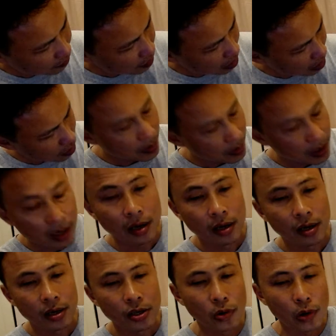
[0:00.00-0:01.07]
comes from
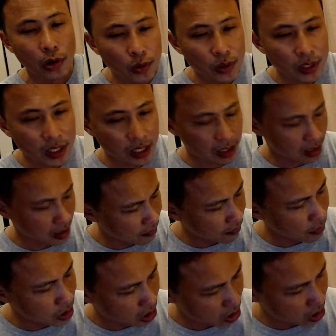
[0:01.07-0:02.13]
you losing the
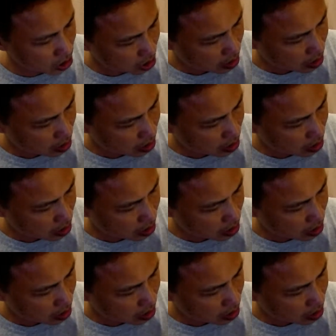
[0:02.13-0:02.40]
voltage,